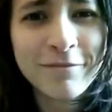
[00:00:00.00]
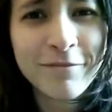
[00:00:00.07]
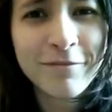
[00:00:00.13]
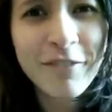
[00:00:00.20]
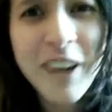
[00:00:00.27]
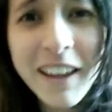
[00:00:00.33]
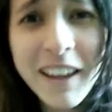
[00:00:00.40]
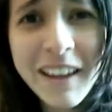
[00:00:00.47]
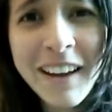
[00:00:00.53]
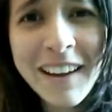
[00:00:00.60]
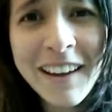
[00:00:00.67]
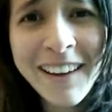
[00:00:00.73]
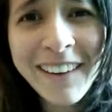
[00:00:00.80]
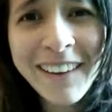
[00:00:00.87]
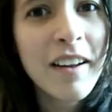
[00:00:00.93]

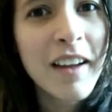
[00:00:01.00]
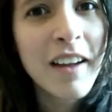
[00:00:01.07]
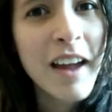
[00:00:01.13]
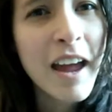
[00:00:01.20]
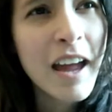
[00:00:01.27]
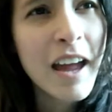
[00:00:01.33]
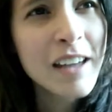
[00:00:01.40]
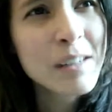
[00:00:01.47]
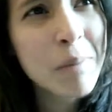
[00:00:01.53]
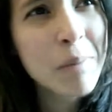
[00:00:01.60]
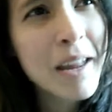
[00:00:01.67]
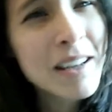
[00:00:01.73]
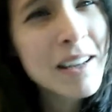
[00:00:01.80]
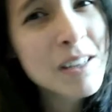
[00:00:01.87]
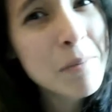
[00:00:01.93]
Really?
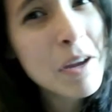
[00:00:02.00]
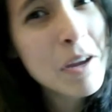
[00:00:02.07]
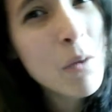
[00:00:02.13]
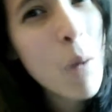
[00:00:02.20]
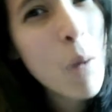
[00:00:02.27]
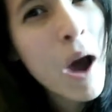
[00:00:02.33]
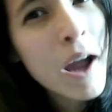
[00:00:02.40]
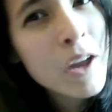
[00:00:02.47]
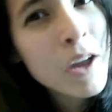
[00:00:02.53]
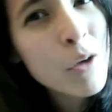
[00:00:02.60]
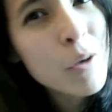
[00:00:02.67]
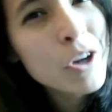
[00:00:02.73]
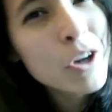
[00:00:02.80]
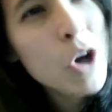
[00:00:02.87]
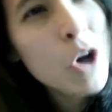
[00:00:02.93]
Explain to me why you
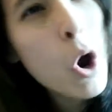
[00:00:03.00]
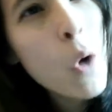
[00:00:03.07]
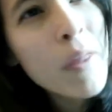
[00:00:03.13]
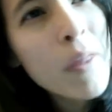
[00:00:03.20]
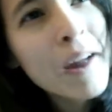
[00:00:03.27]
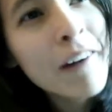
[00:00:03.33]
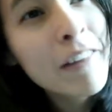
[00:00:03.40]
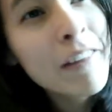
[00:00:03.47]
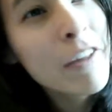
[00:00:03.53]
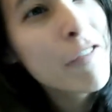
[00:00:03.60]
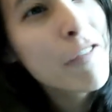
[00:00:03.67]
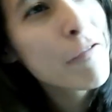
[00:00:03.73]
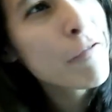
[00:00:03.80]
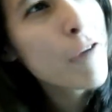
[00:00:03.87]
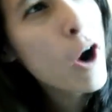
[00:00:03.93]
would go there in the
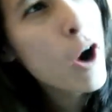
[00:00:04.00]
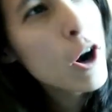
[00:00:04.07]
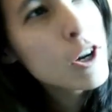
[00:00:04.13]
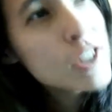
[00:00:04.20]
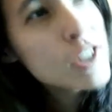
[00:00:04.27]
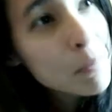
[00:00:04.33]
first